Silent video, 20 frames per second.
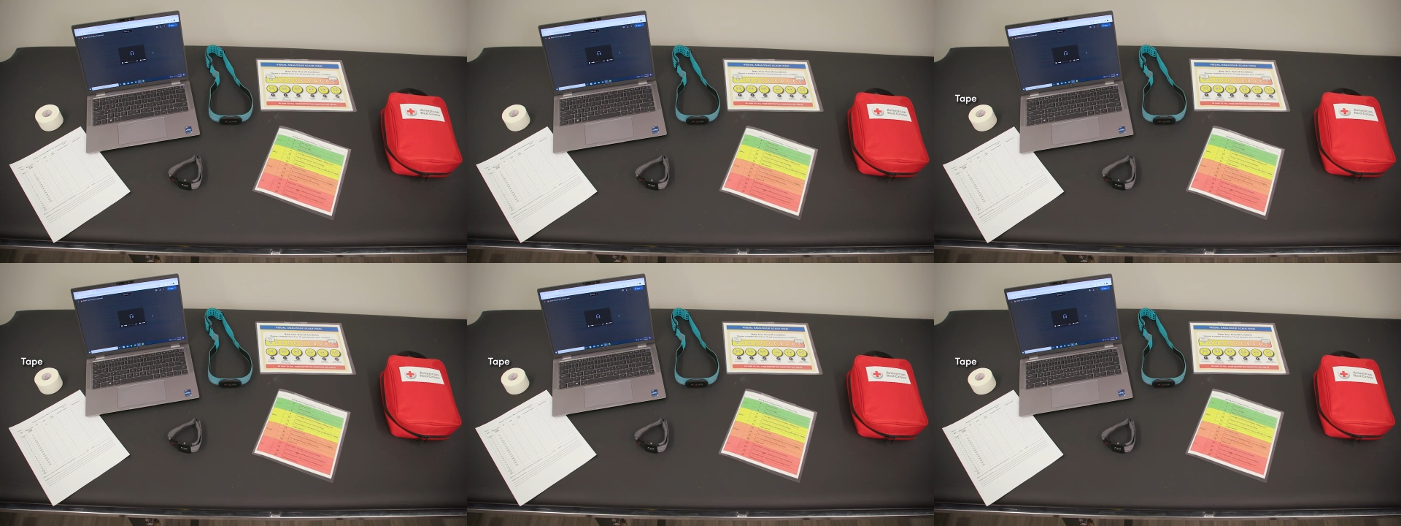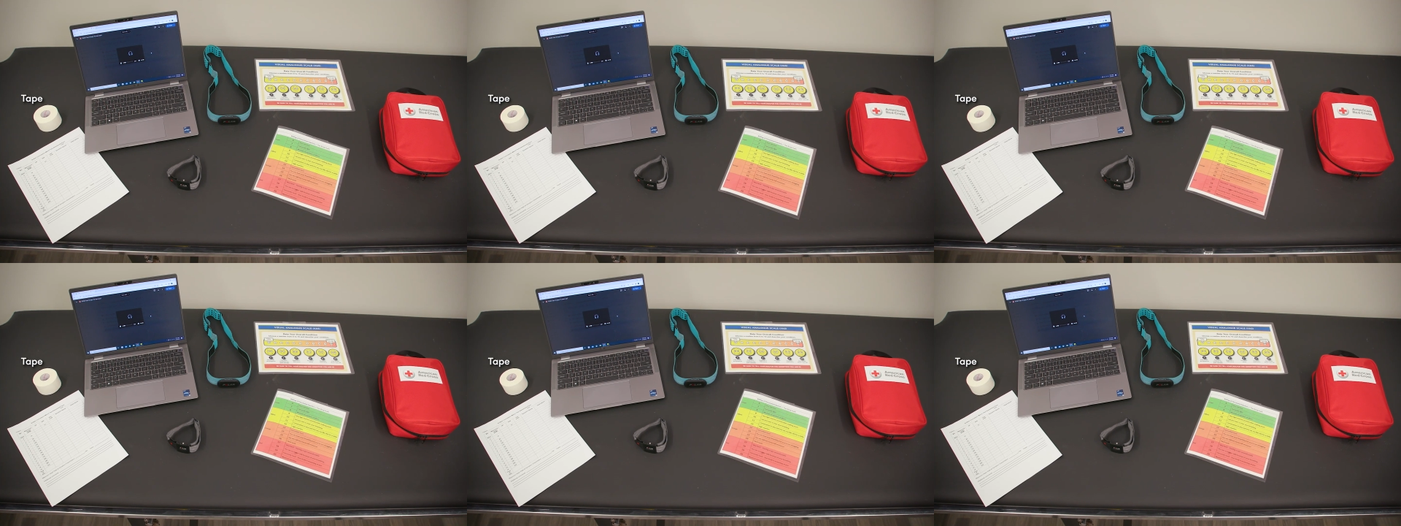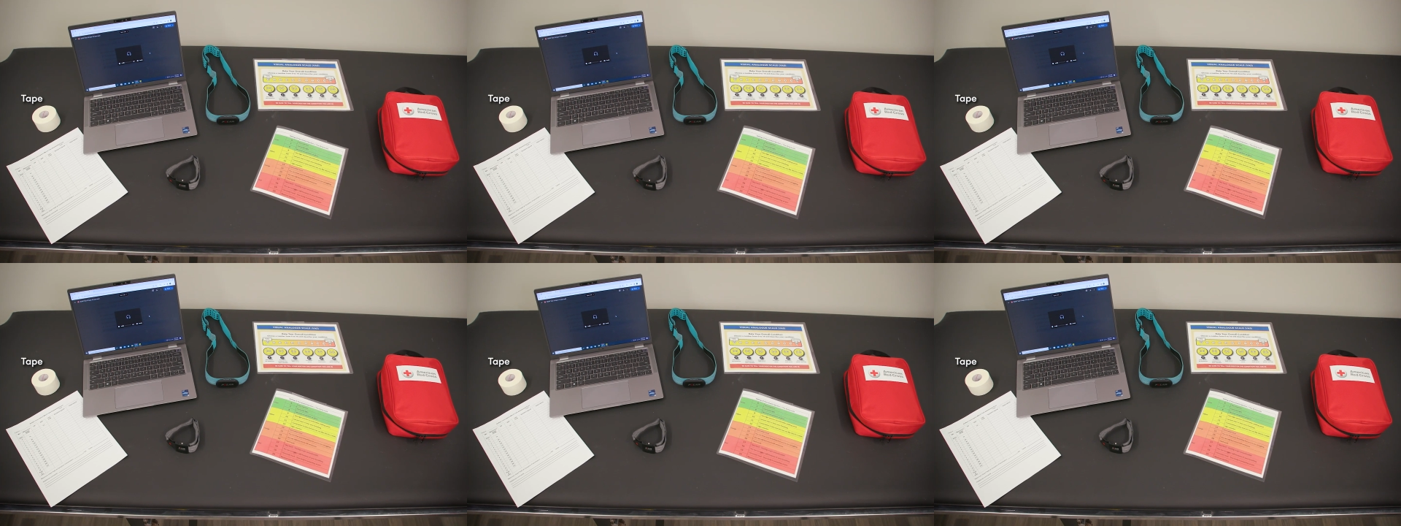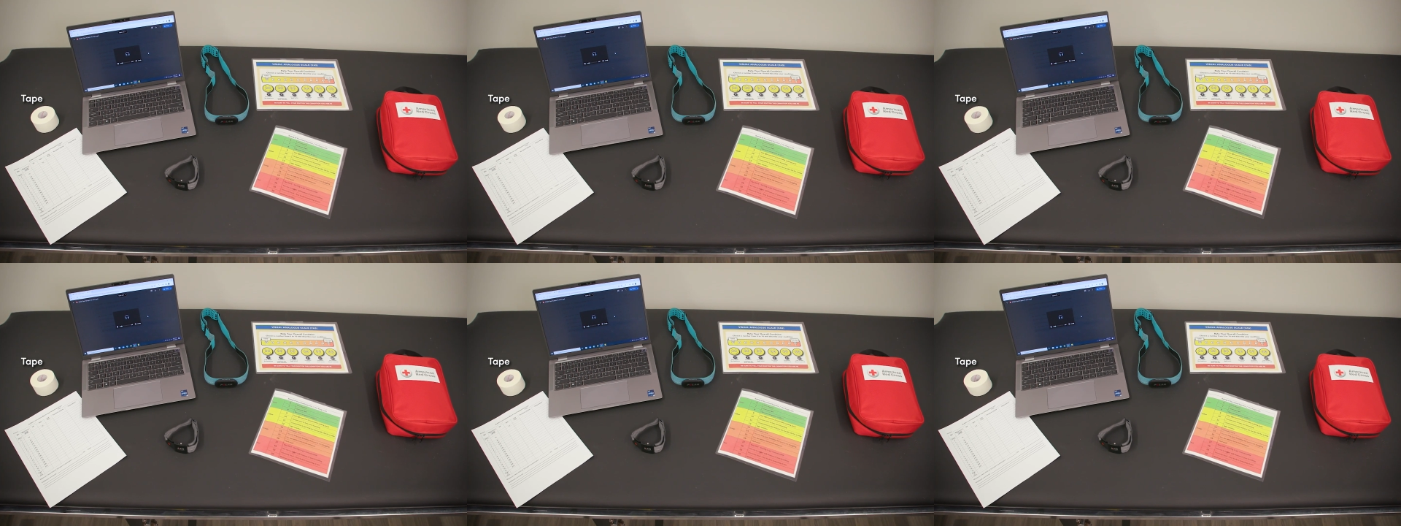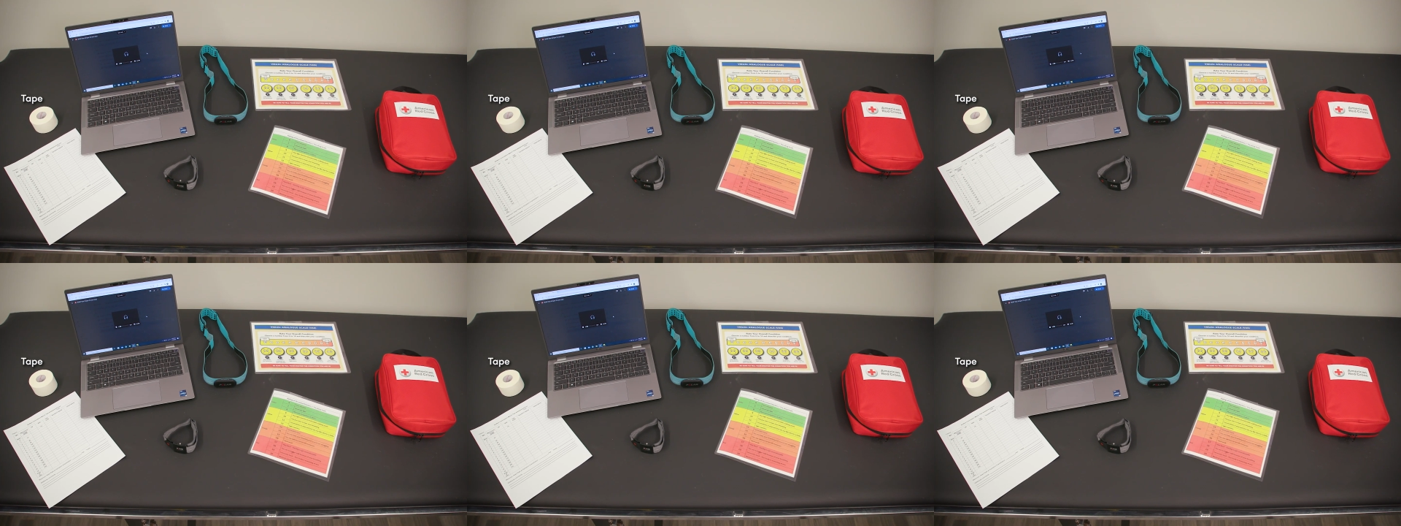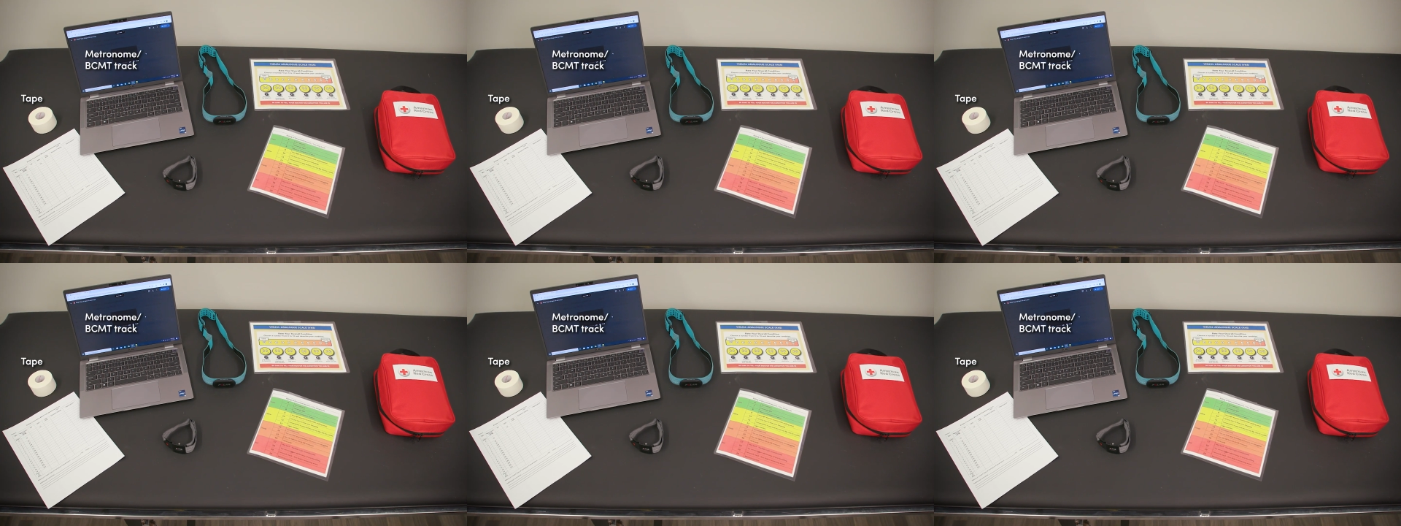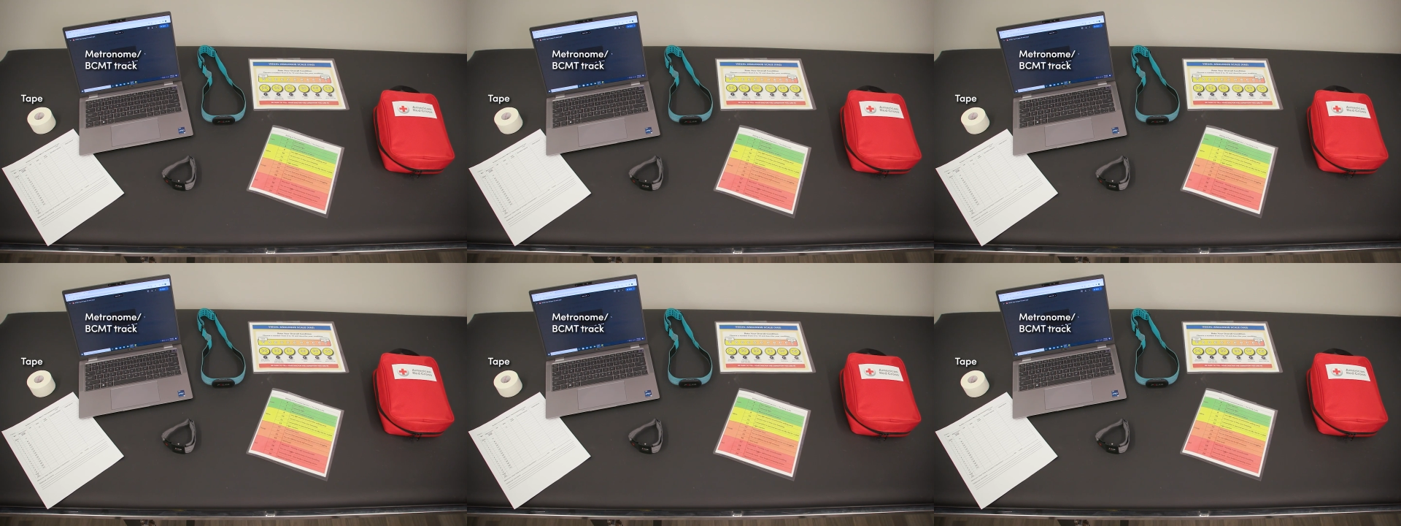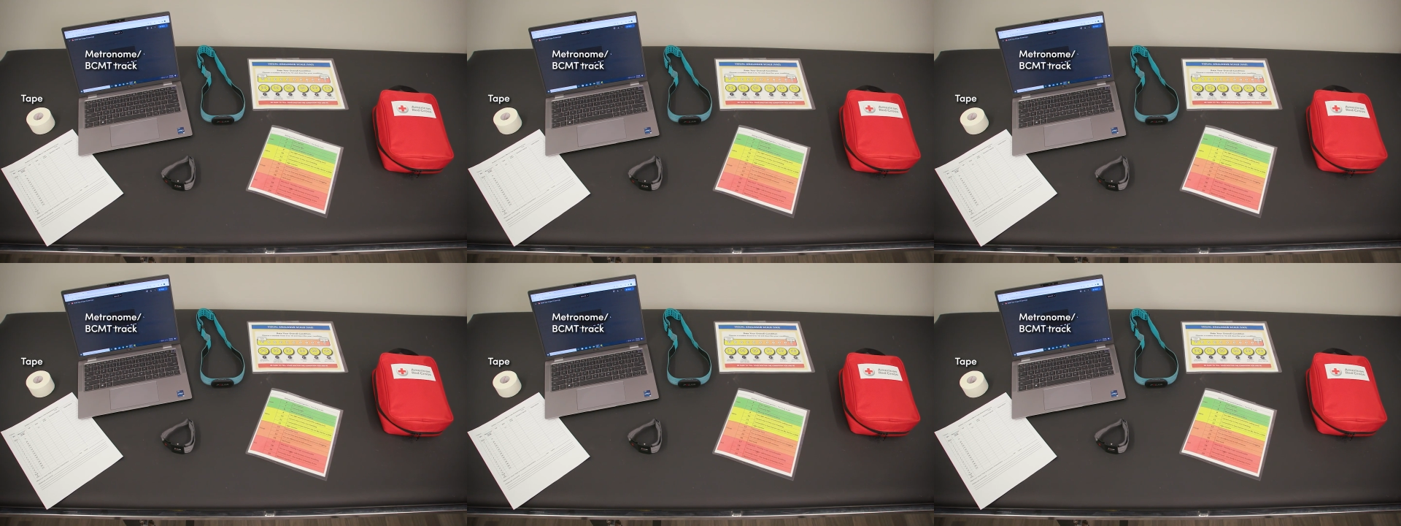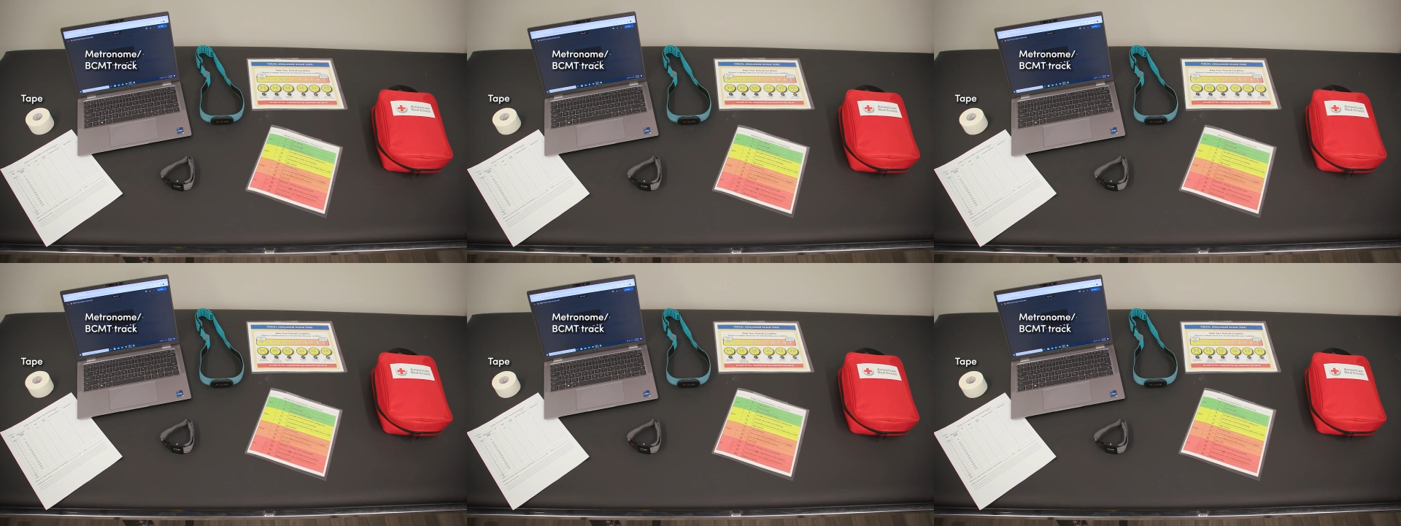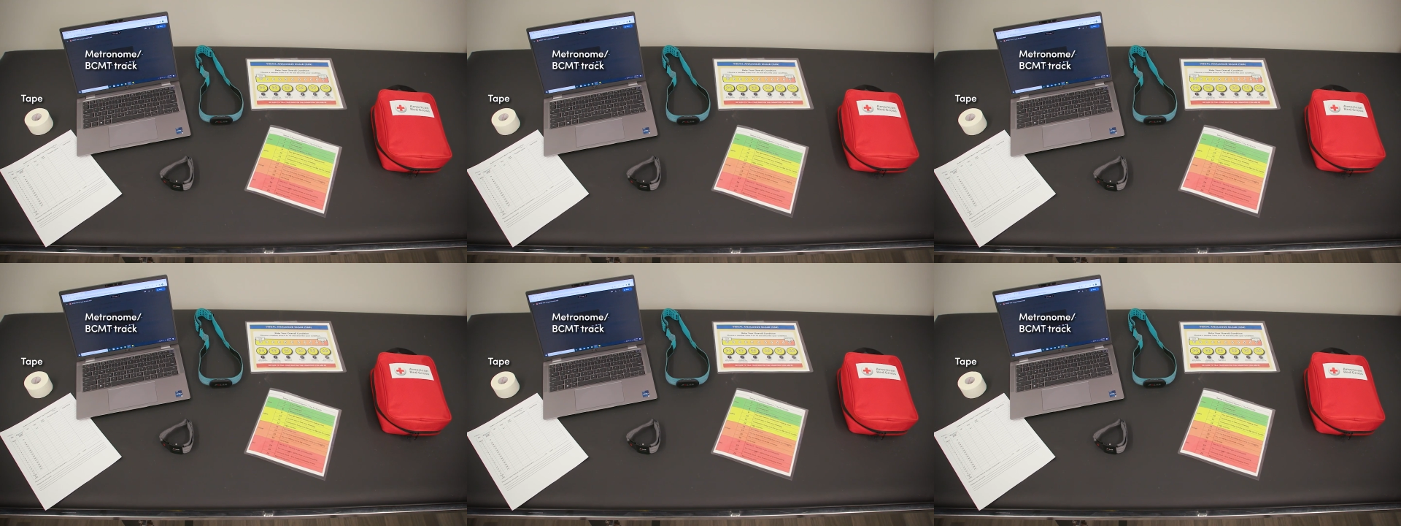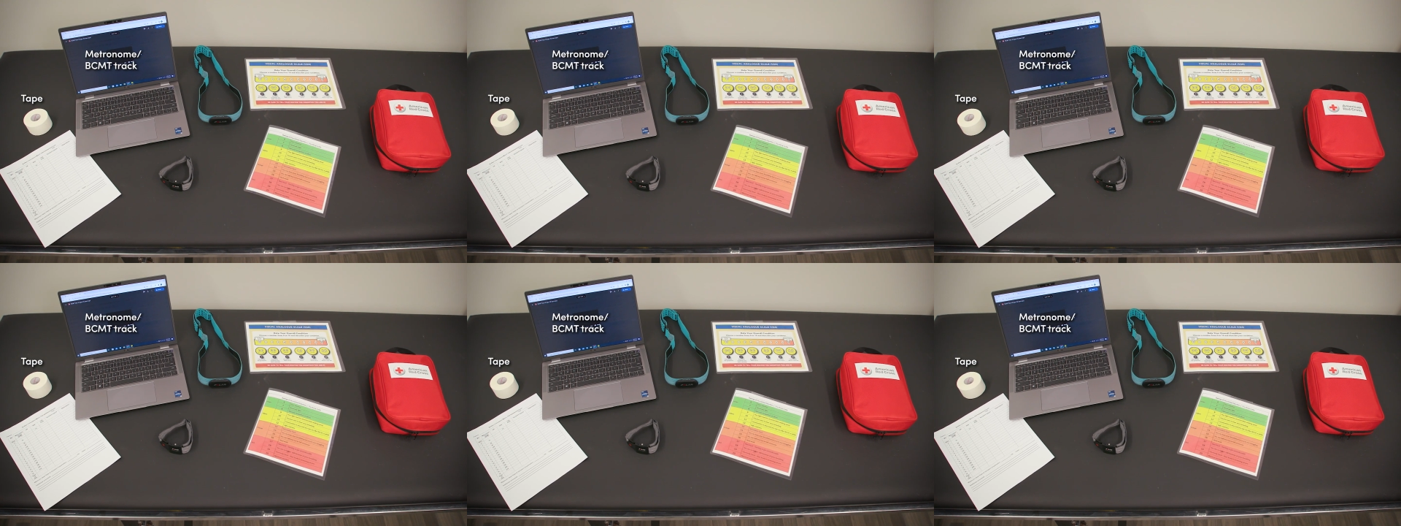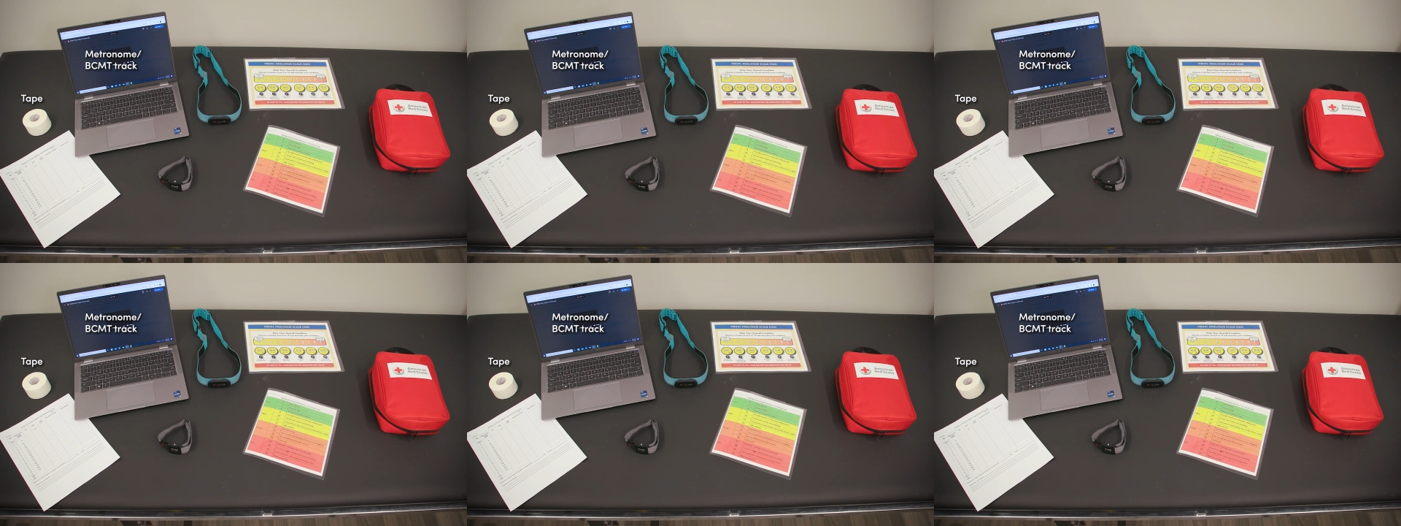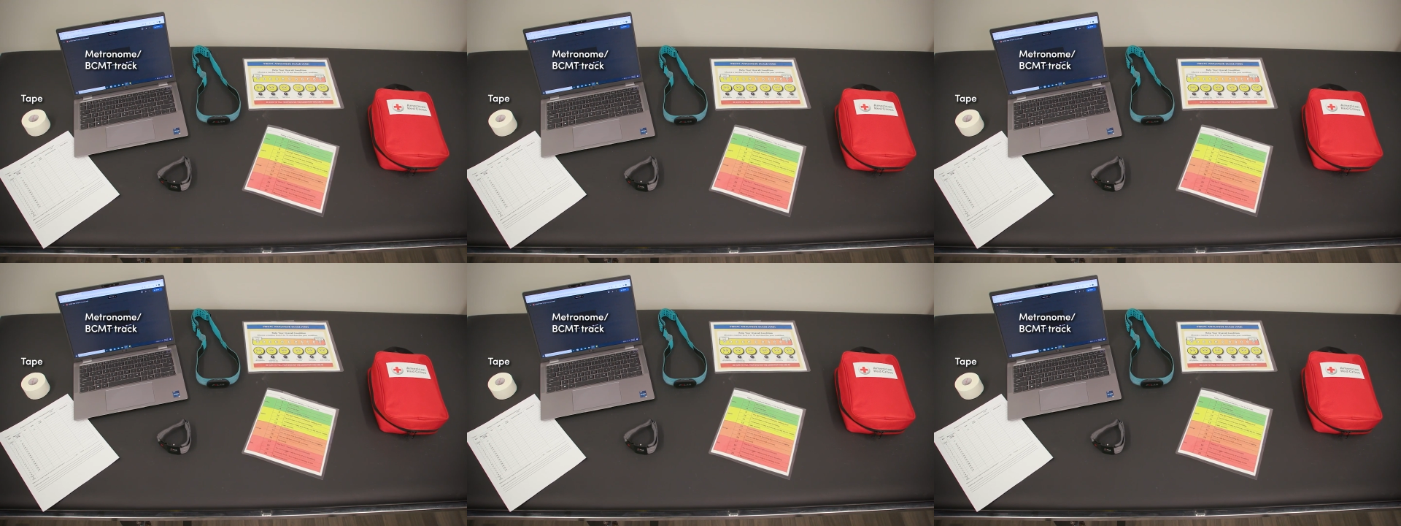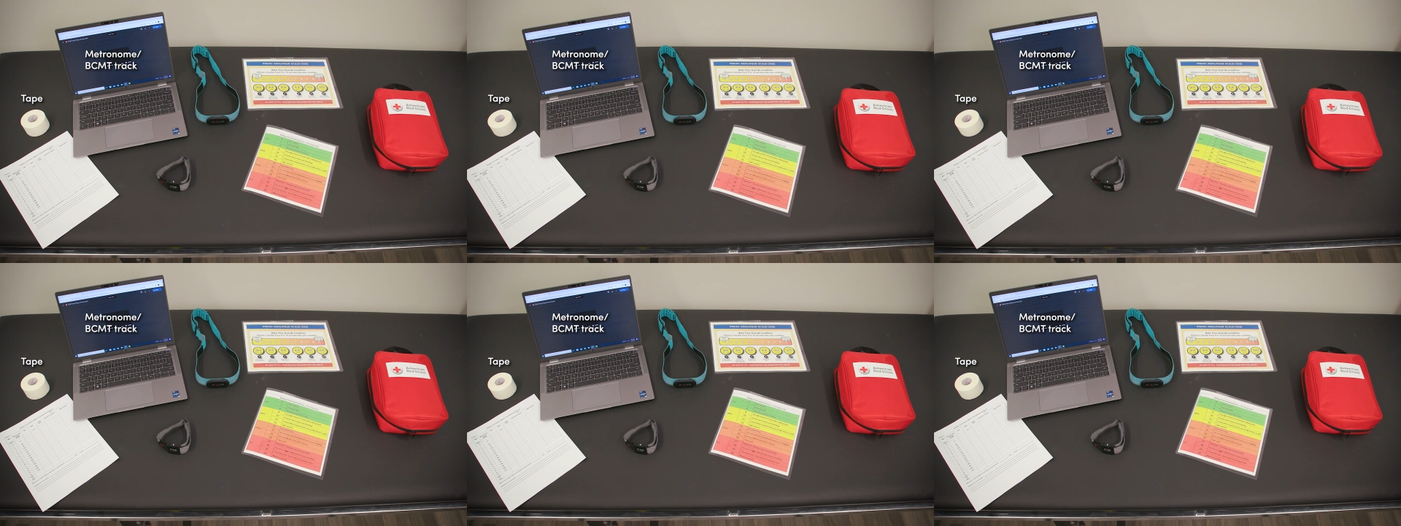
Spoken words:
(no speaker visible)